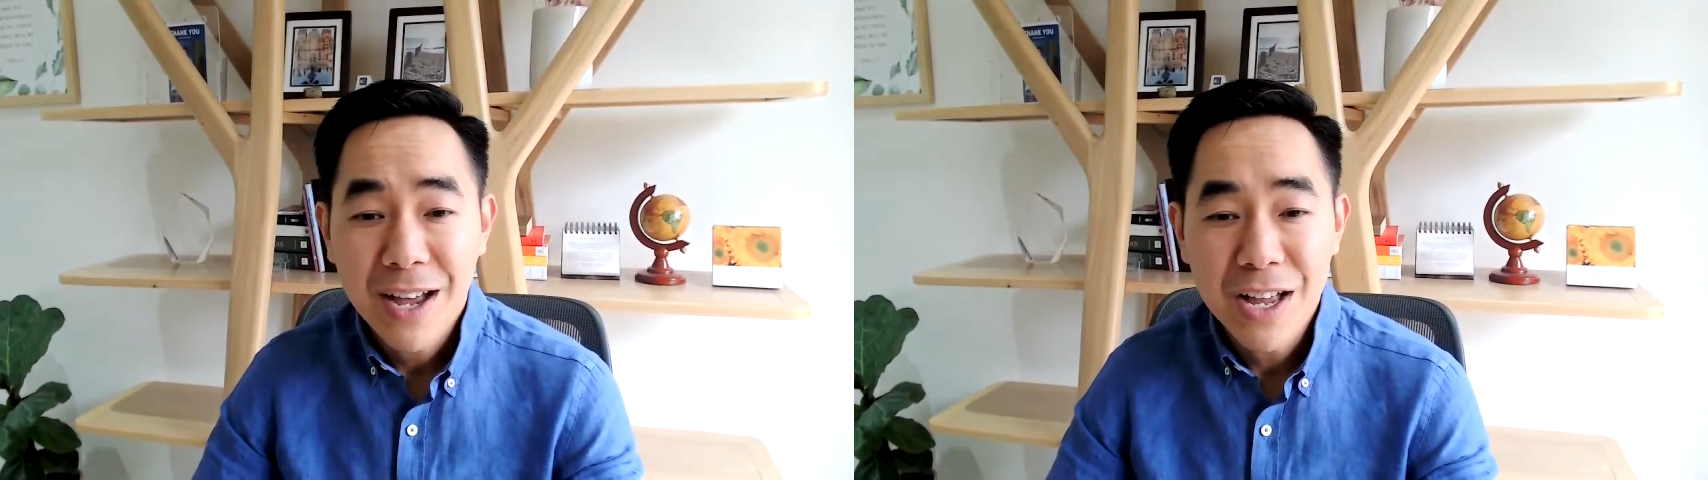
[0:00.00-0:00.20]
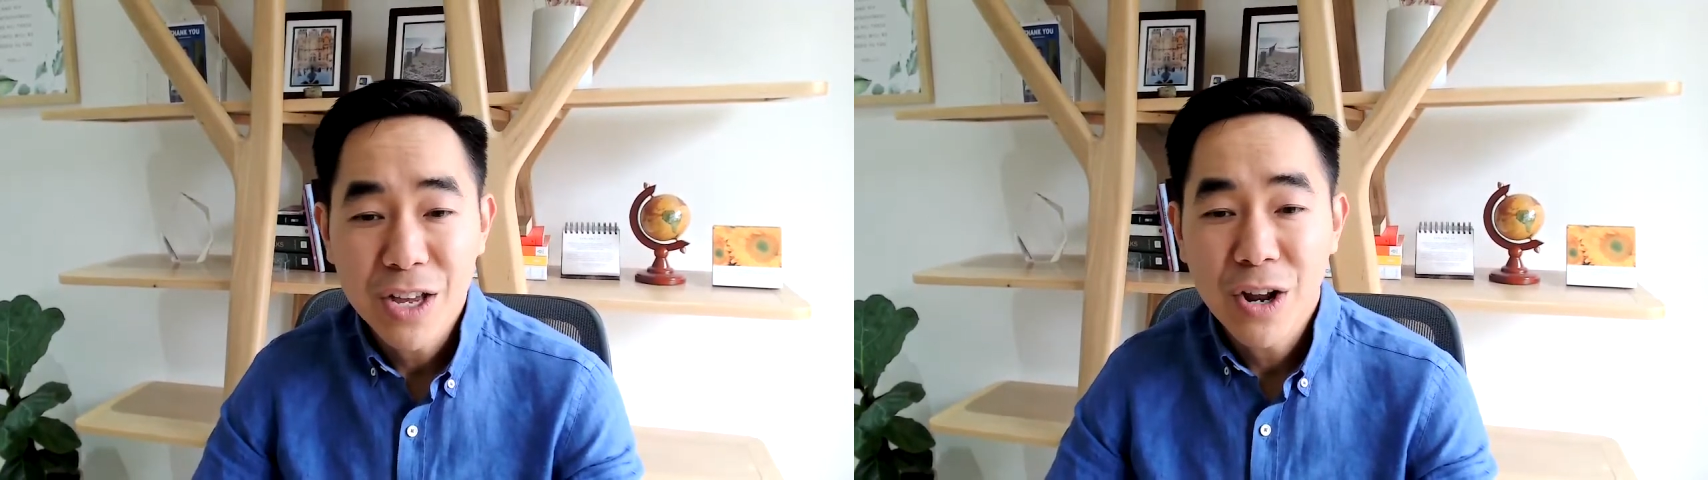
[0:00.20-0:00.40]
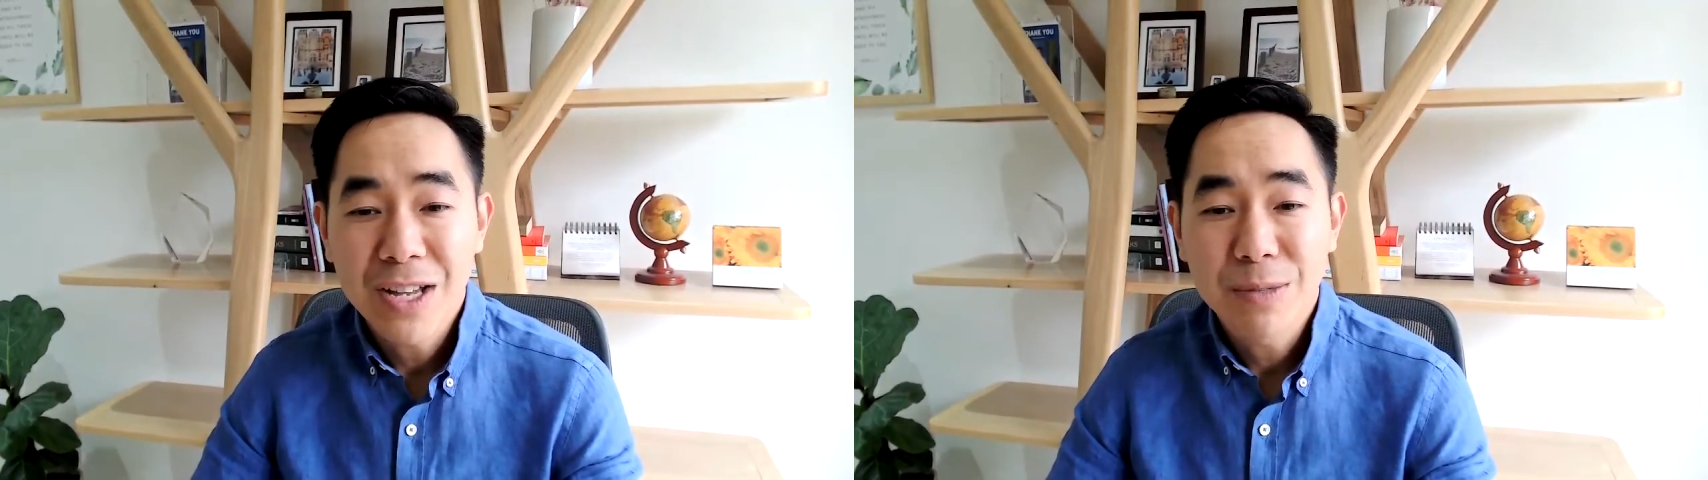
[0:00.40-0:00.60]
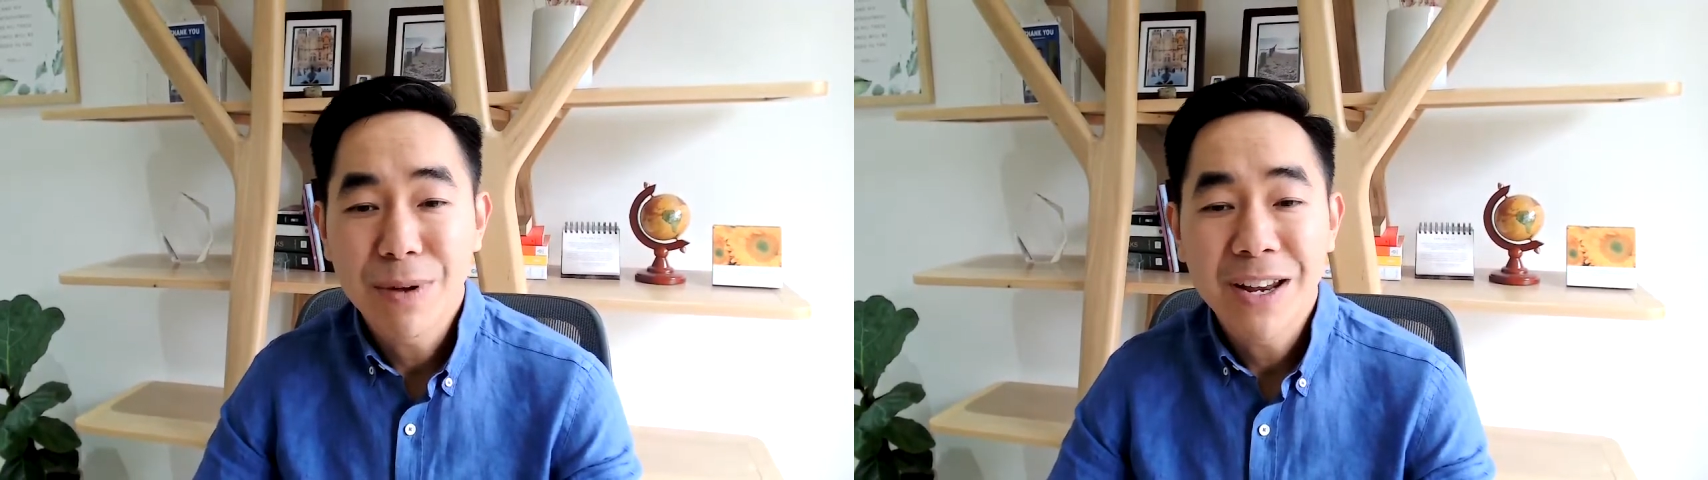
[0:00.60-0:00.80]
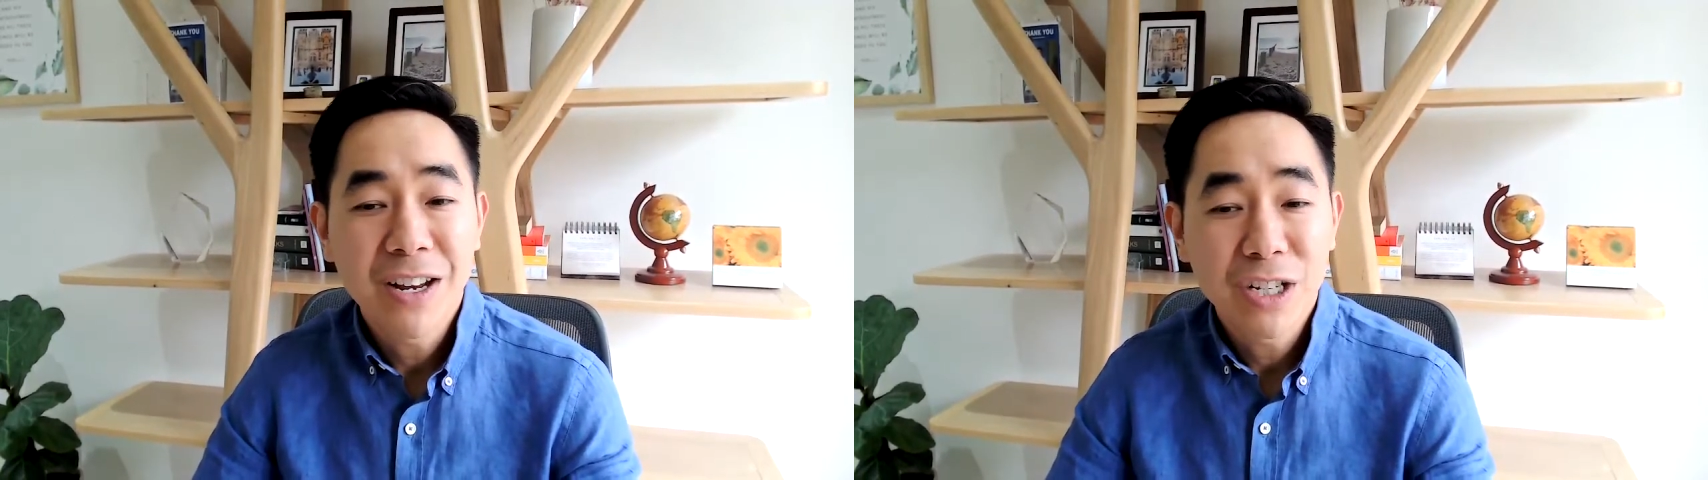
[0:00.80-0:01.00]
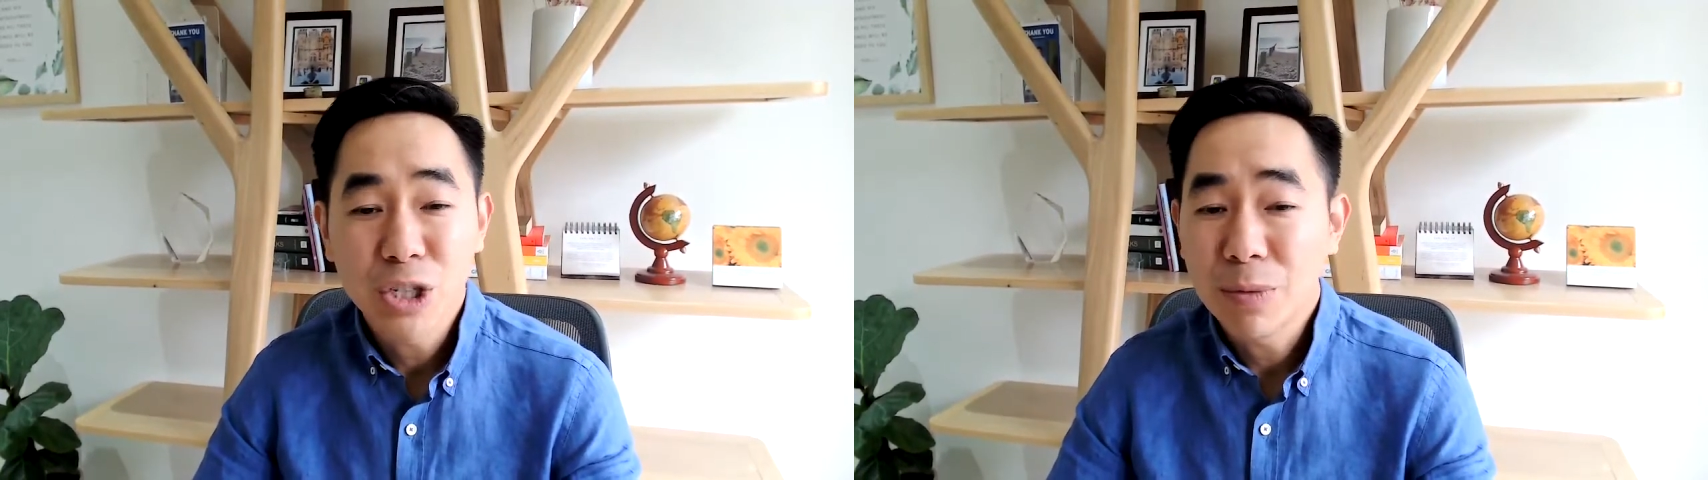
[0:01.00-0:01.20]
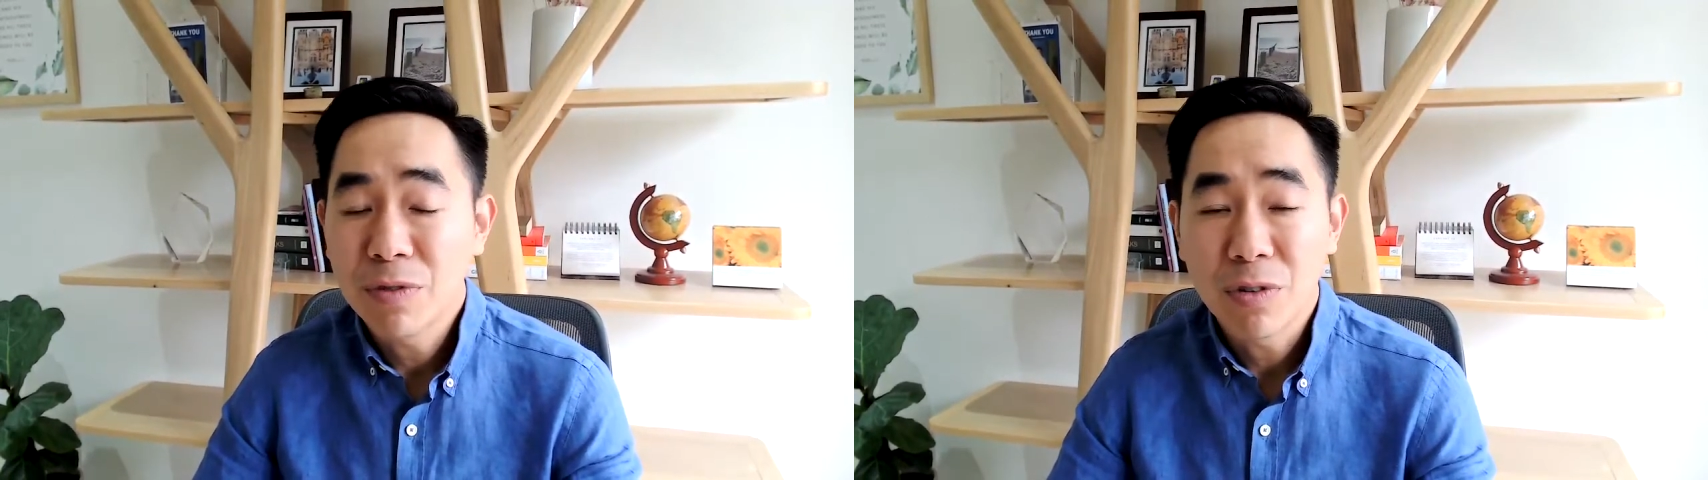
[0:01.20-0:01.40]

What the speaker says: and has been in the job